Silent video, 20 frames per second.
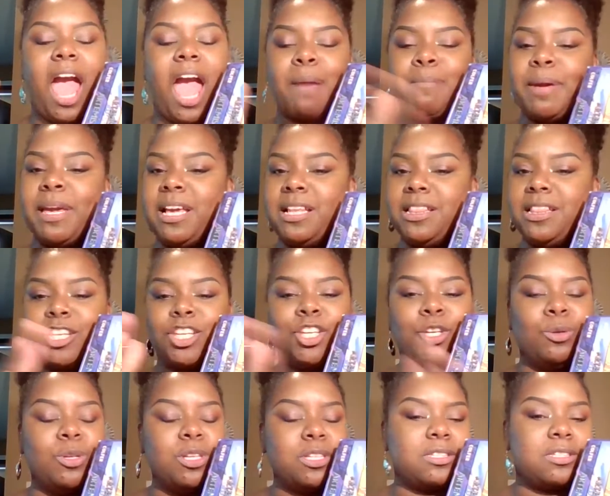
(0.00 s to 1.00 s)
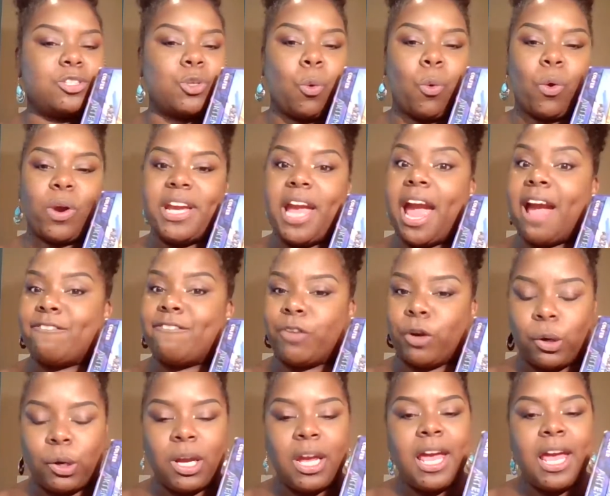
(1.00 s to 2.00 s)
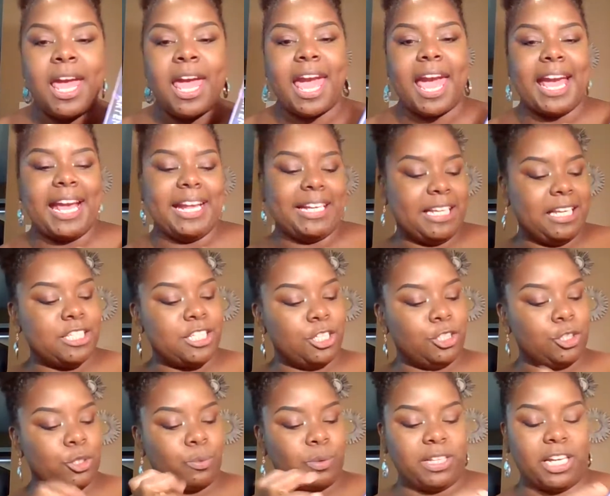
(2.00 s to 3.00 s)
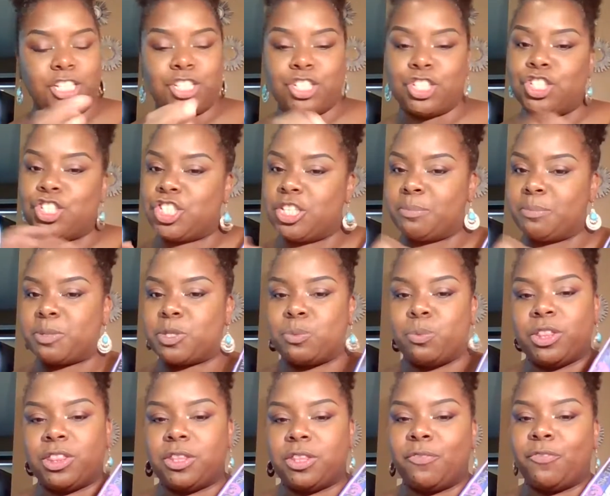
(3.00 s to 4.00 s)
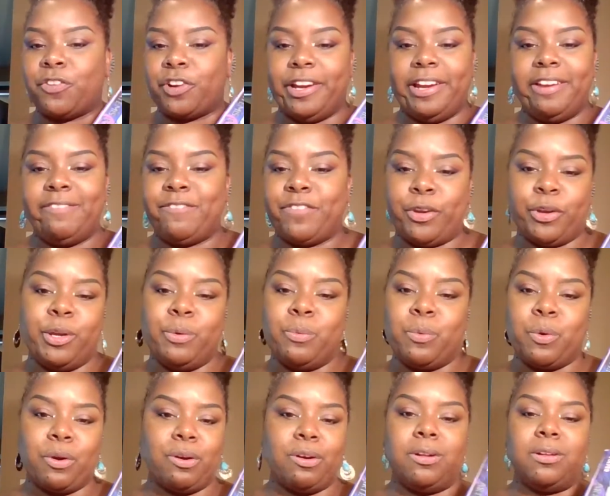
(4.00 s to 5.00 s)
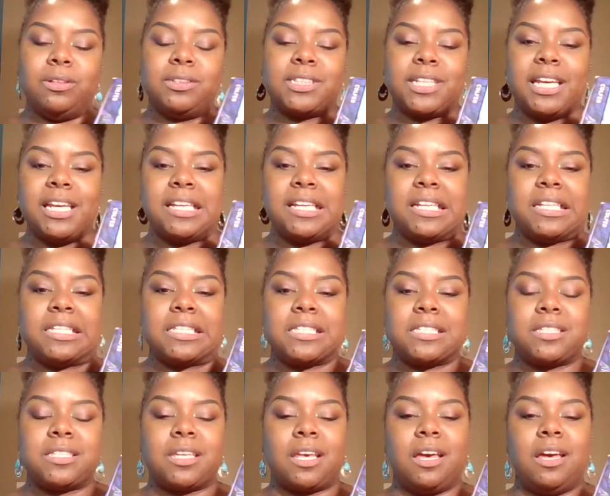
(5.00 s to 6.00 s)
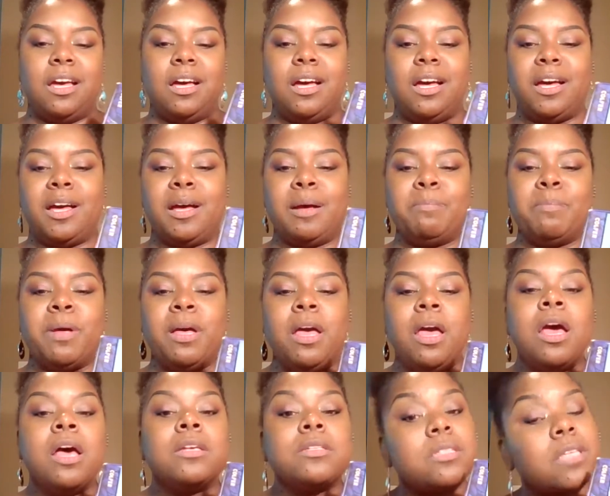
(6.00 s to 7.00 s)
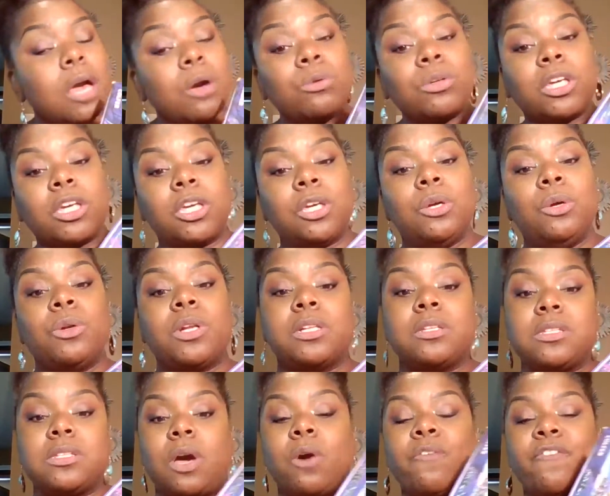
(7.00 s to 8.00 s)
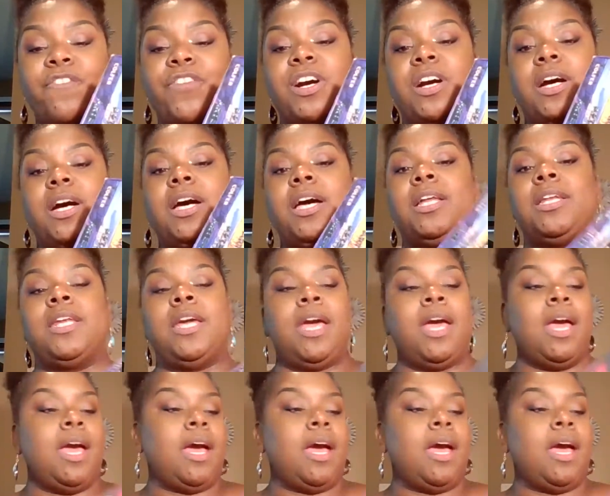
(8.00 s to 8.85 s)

I mean, the cutest story ever. And his little relationships with the fairy world is so cute and so fun.